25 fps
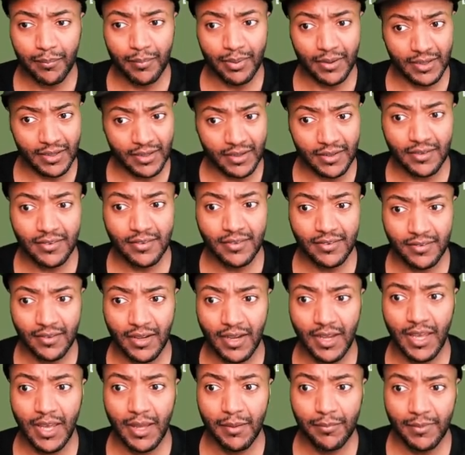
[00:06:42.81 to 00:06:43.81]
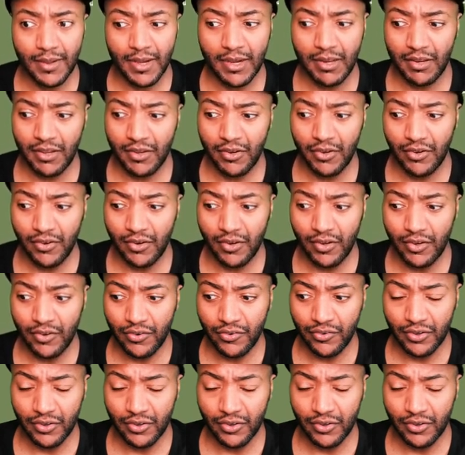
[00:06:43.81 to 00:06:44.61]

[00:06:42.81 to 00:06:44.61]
But this is the game that he